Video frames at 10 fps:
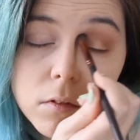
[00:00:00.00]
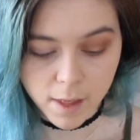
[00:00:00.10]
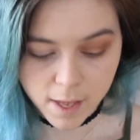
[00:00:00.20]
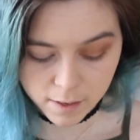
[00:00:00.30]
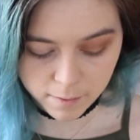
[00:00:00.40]

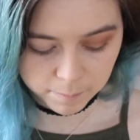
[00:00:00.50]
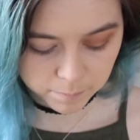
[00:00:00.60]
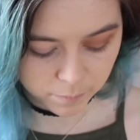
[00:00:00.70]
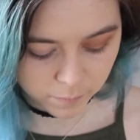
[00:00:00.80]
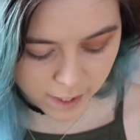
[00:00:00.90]
Then
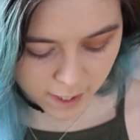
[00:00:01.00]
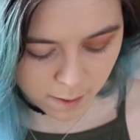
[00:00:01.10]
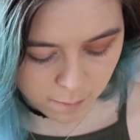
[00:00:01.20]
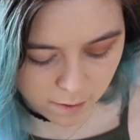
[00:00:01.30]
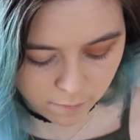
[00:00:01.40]

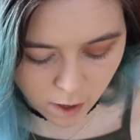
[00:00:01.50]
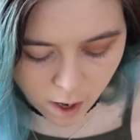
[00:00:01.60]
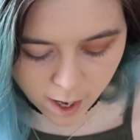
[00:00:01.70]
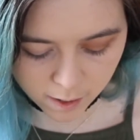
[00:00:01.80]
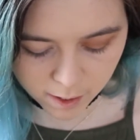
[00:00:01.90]
taking a bit of the
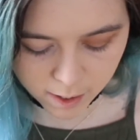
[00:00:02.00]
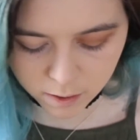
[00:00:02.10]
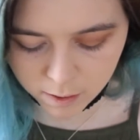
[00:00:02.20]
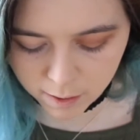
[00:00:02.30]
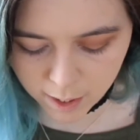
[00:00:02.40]

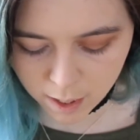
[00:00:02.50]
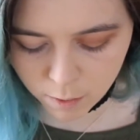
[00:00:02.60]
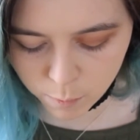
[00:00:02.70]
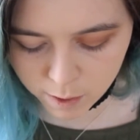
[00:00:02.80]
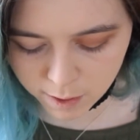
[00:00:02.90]
highlighter
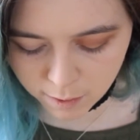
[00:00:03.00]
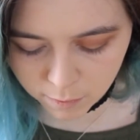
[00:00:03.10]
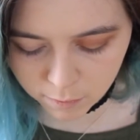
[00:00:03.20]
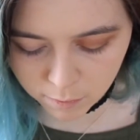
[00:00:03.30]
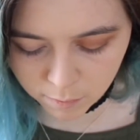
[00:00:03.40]
Gator
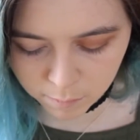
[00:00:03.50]
Wings